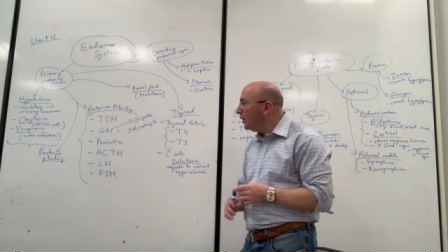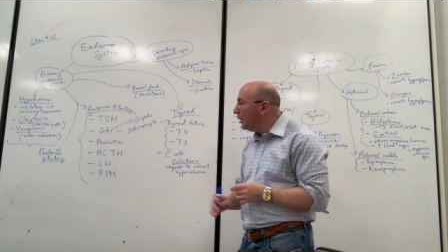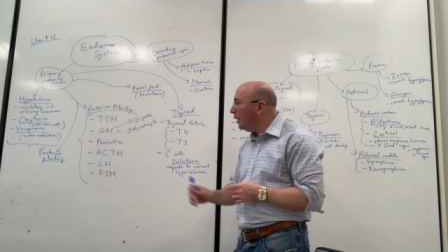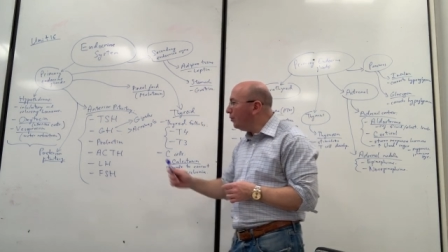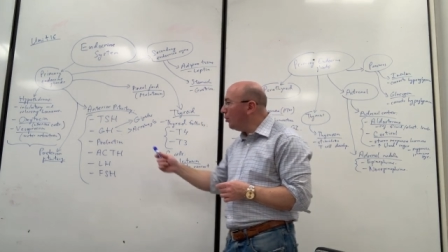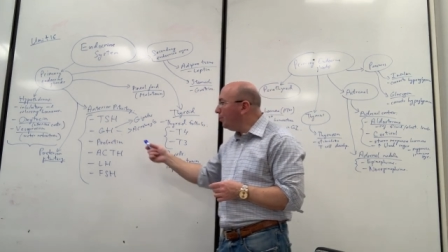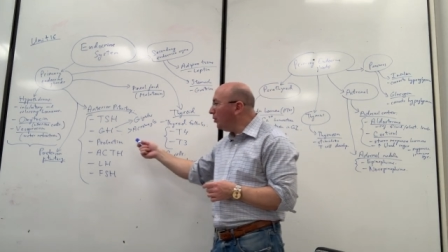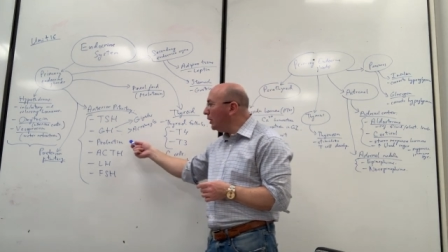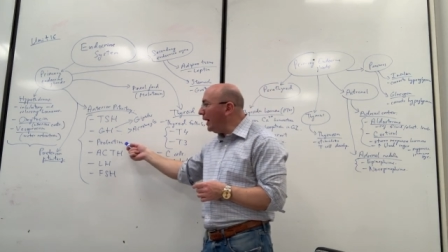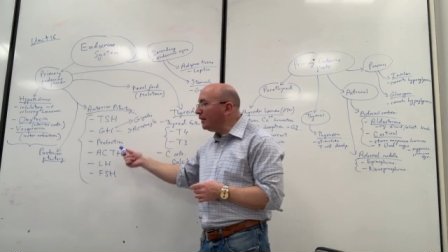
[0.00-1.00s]
Now, for
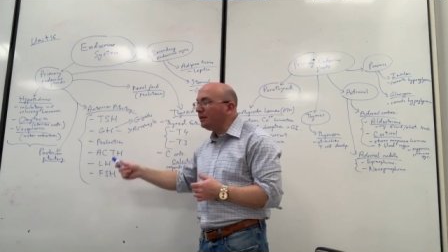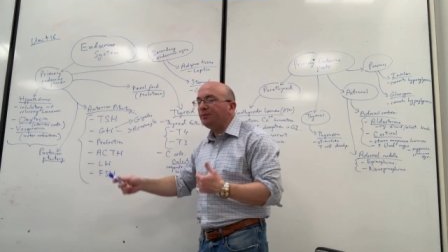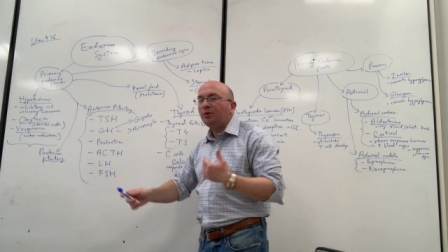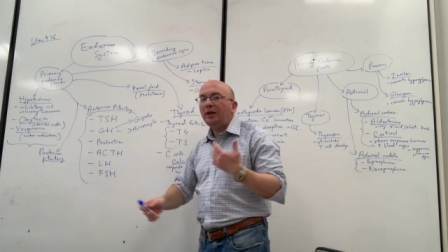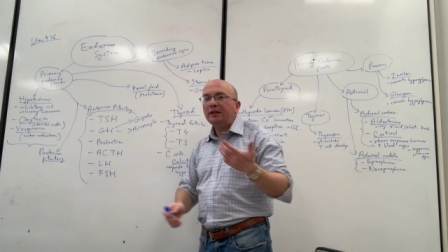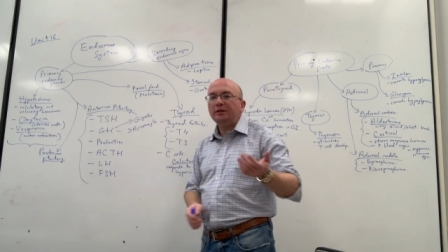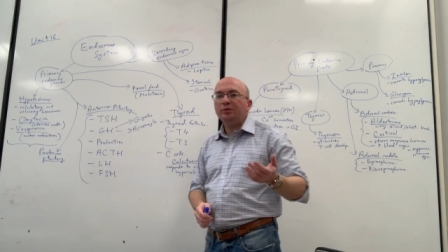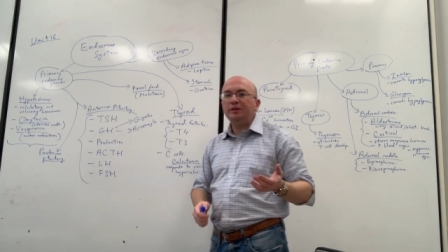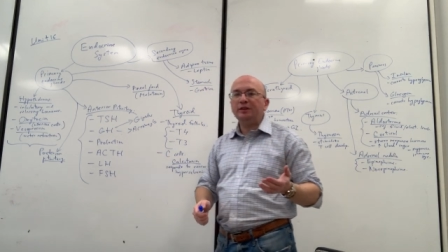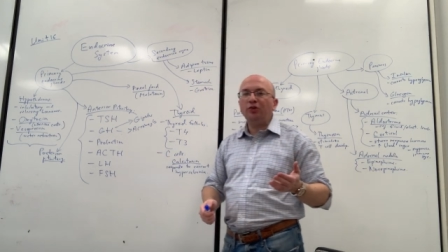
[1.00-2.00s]
prolactin, prolactin
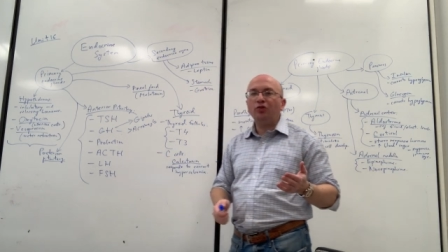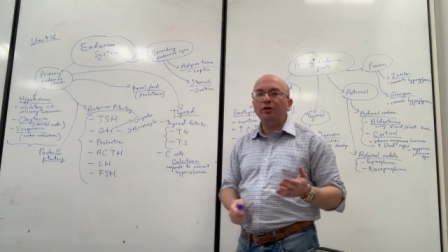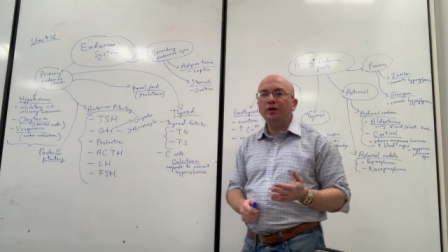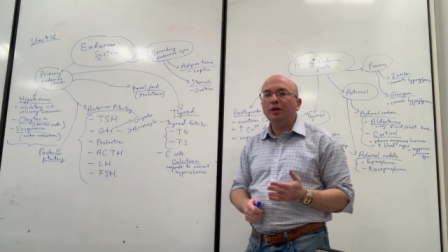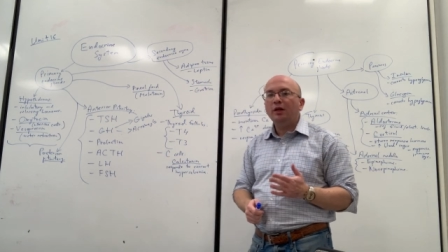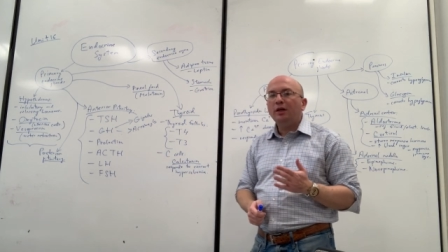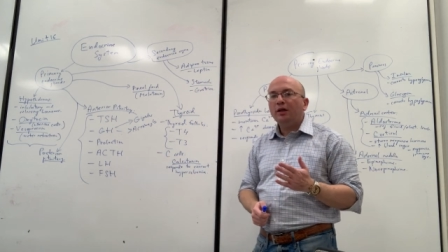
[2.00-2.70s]
we're essentially